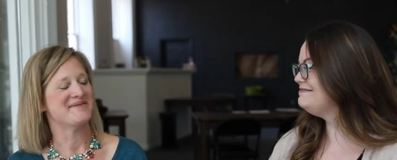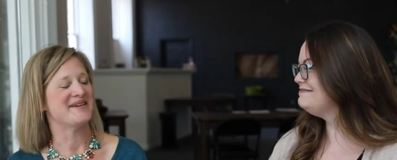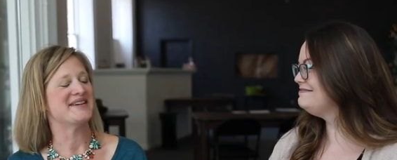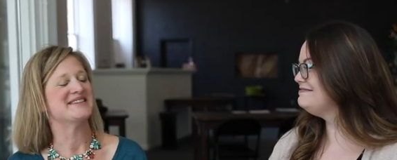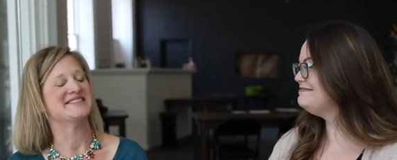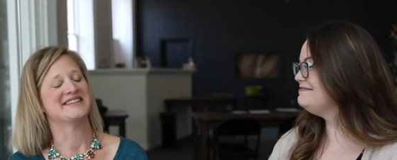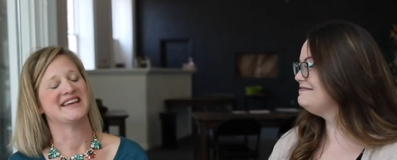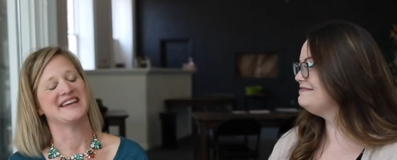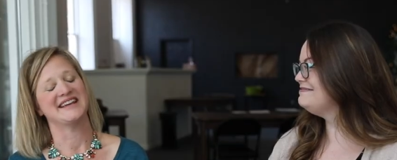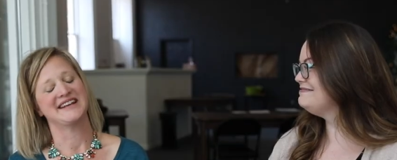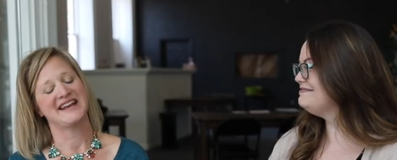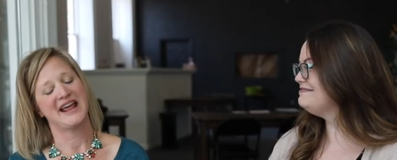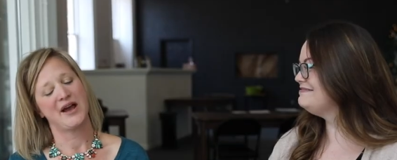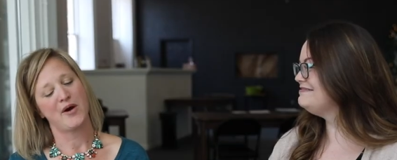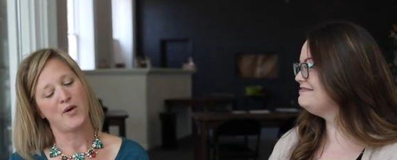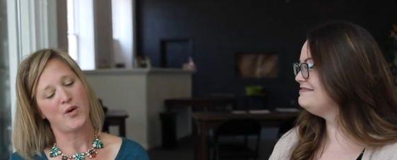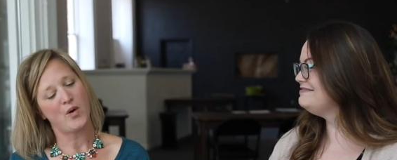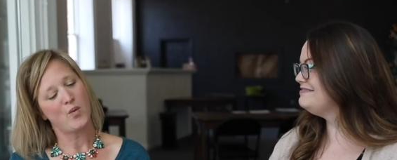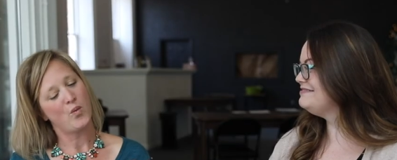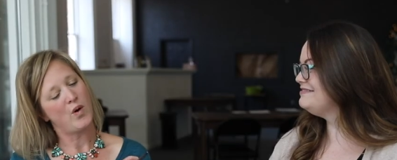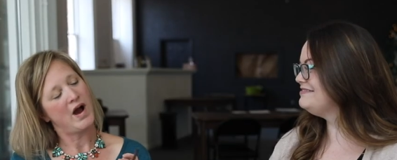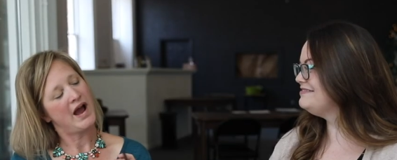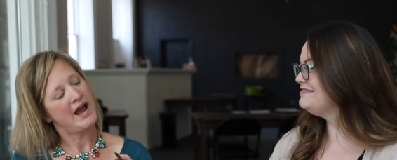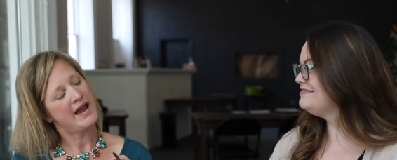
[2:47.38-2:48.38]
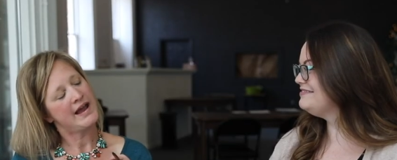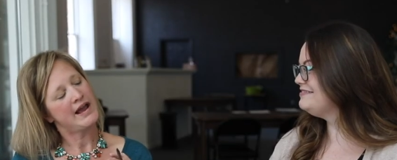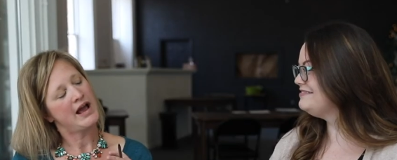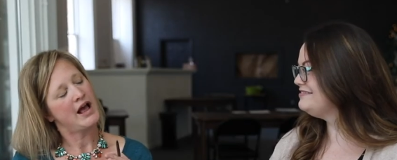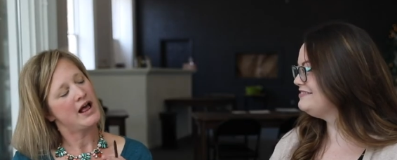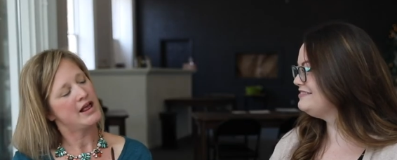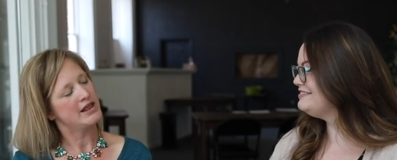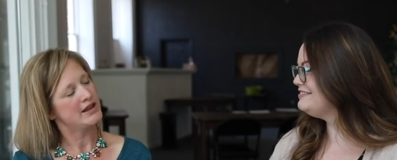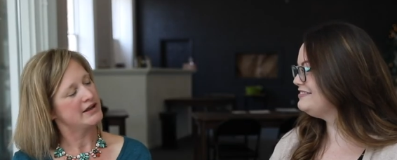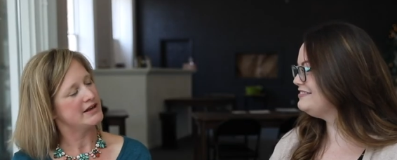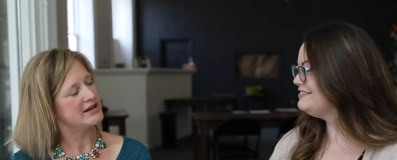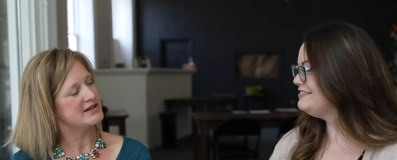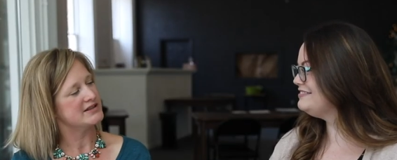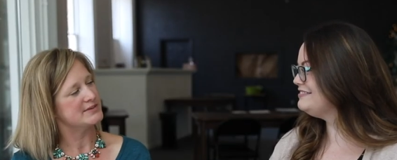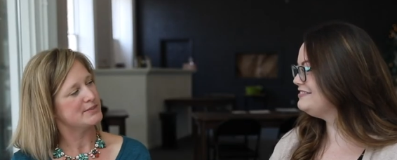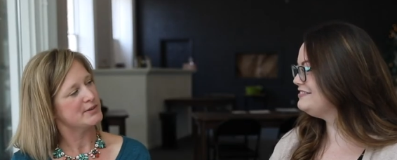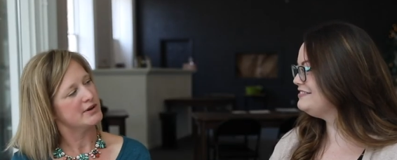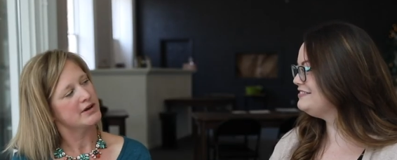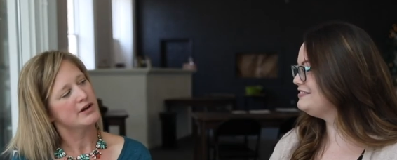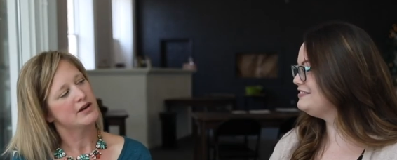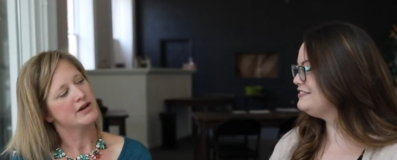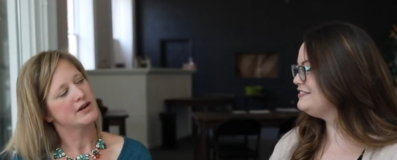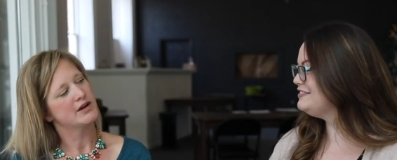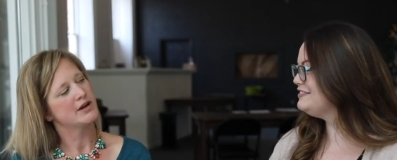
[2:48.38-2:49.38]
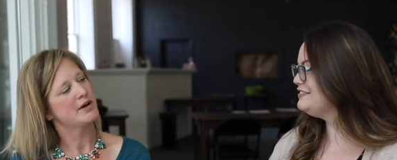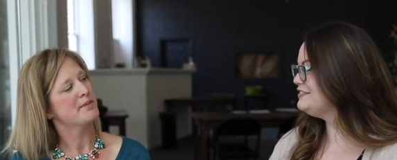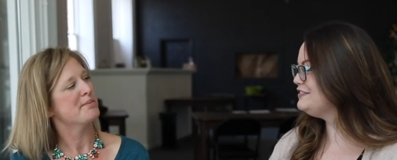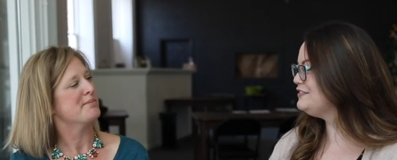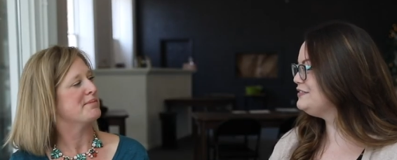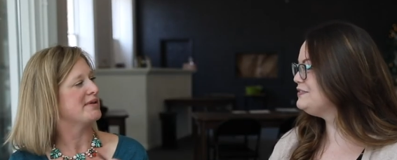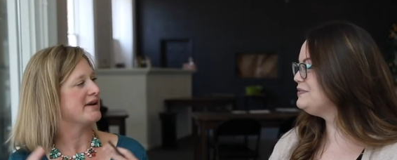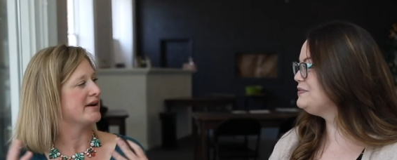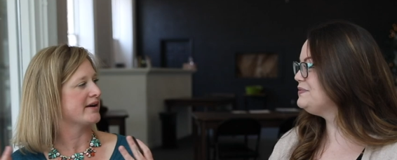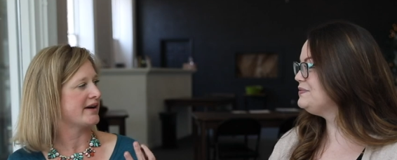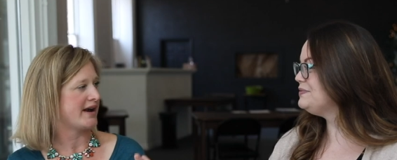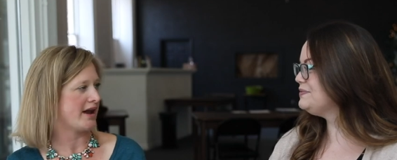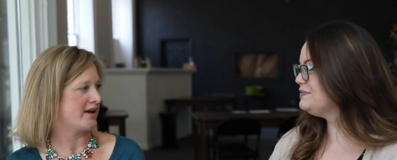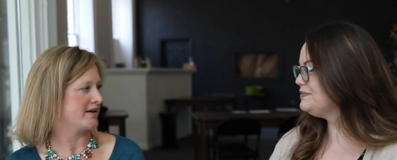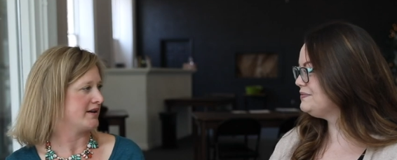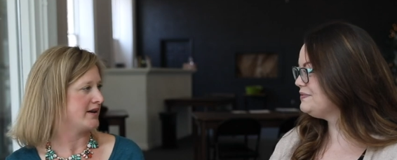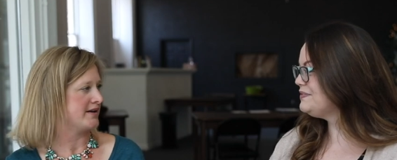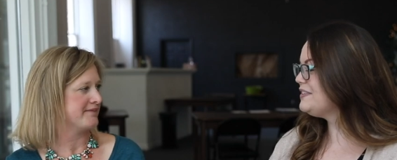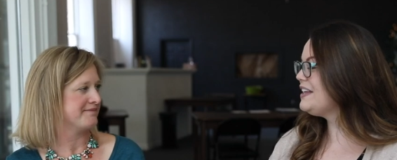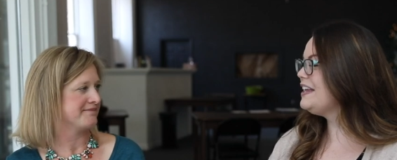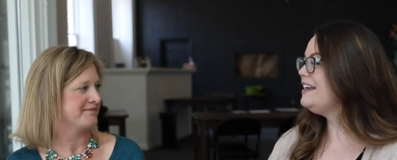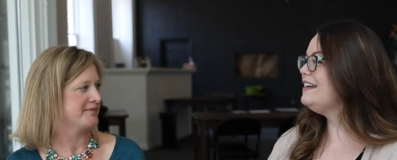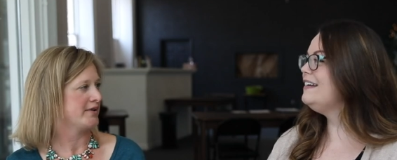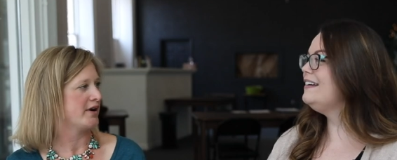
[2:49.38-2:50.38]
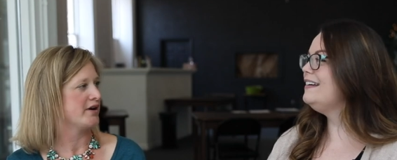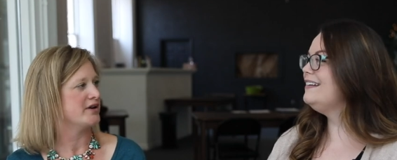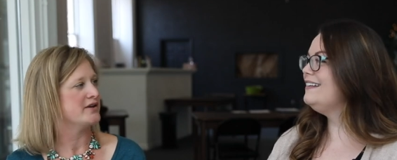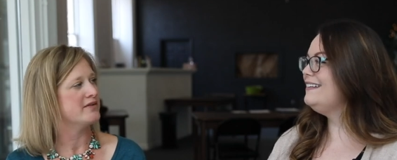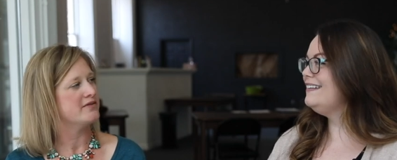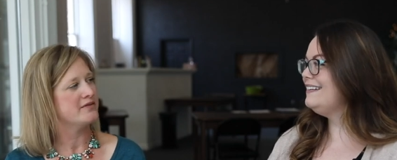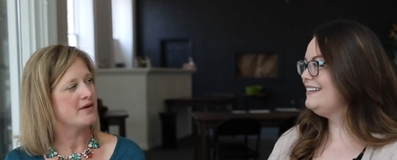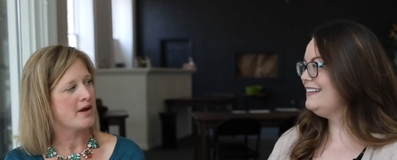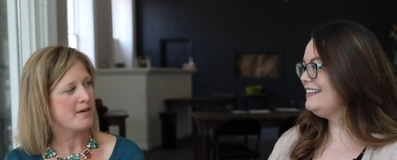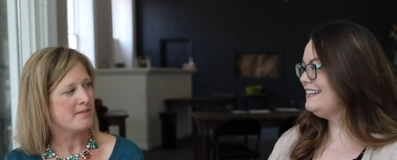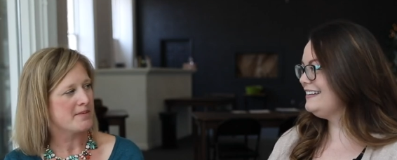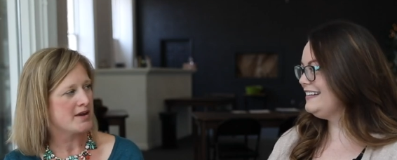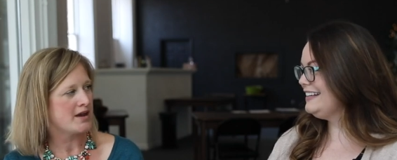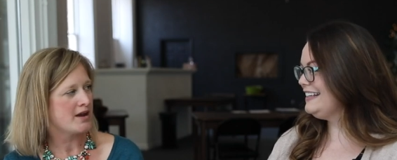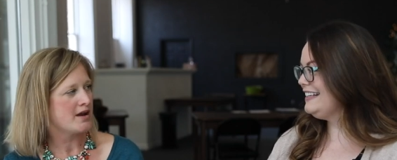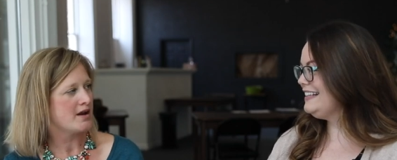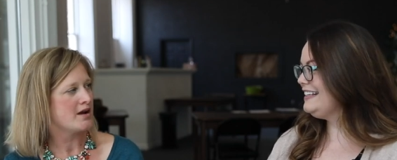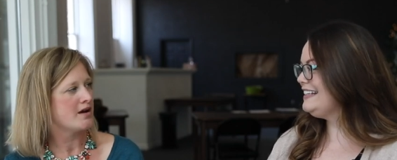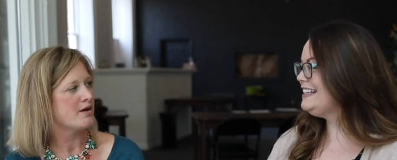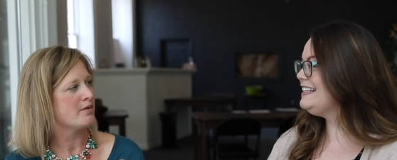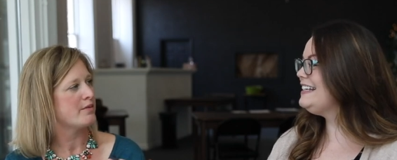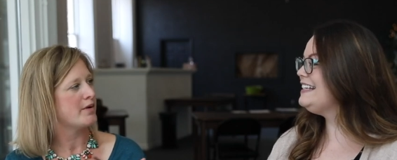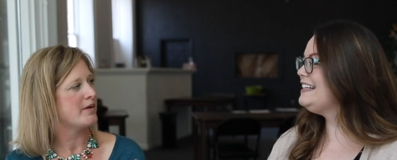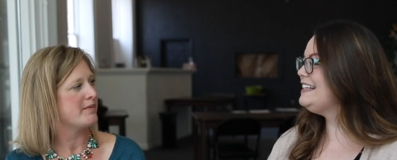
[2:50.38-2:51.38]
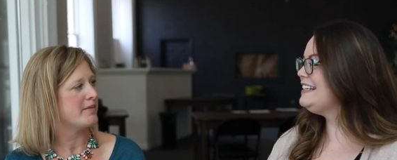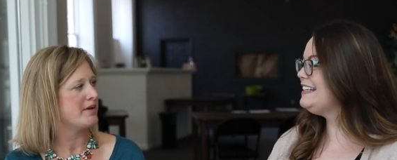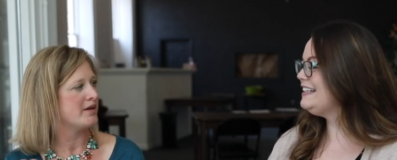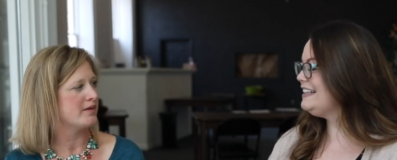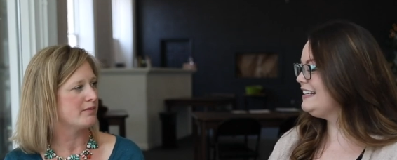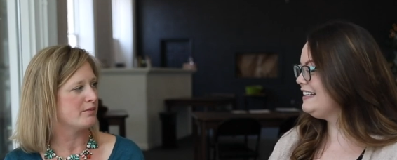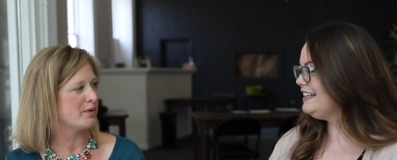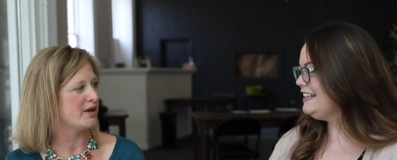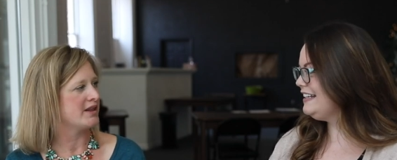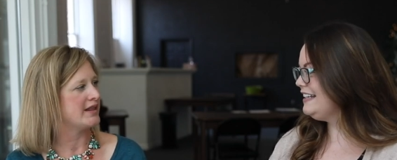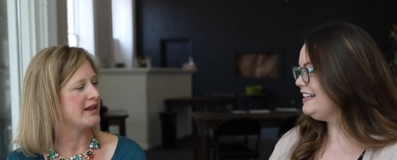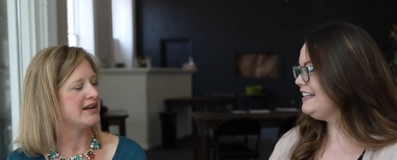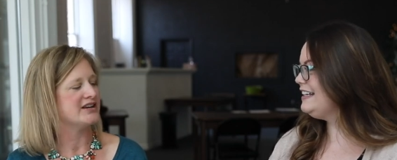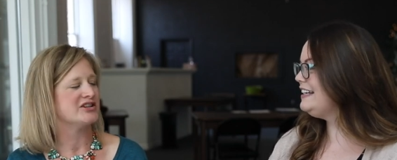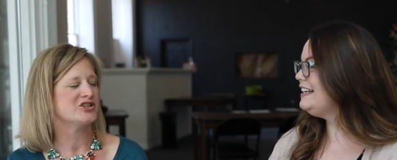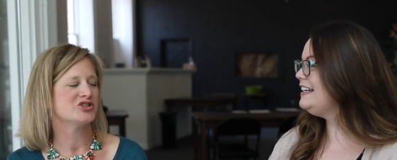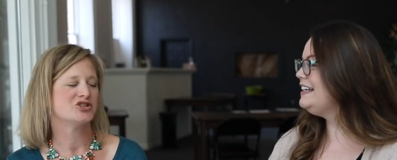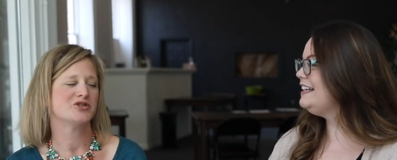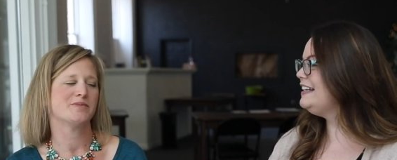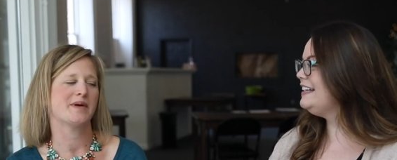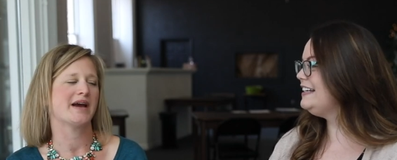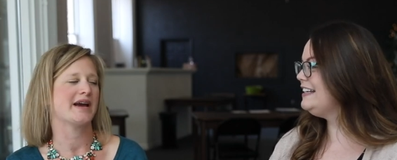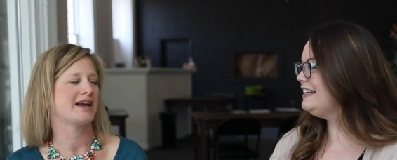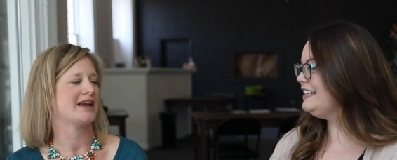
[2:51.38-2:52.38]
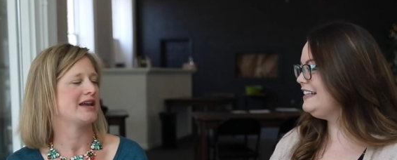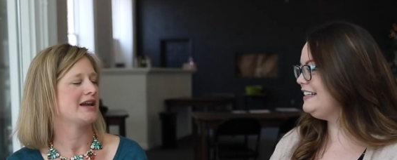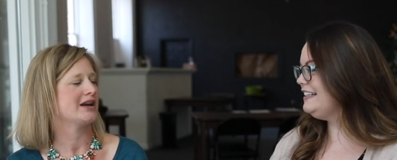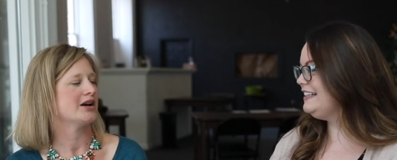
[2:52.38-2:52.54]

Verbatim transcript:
Speaker 1: amazing. Now, why Hollidaysburg, Blair County? Are you from here? What, what led you back